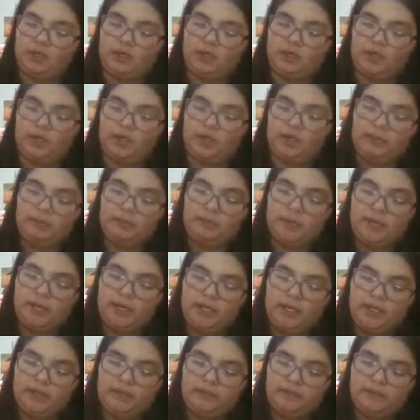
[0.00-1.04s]

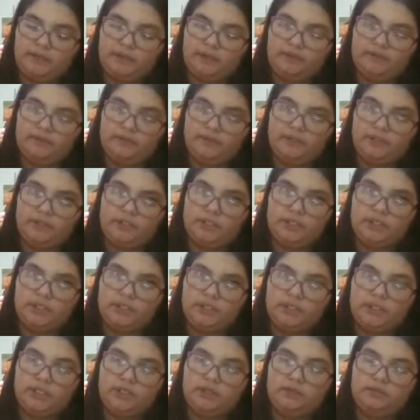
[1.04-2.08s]
might, if I do finish this
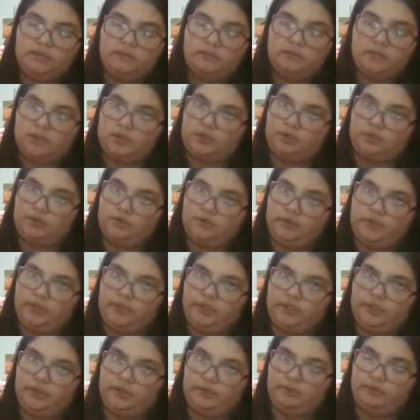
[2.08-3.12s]
tonight, which hopefully I
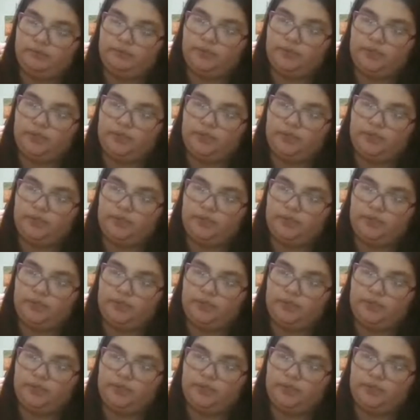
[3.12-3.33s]
do,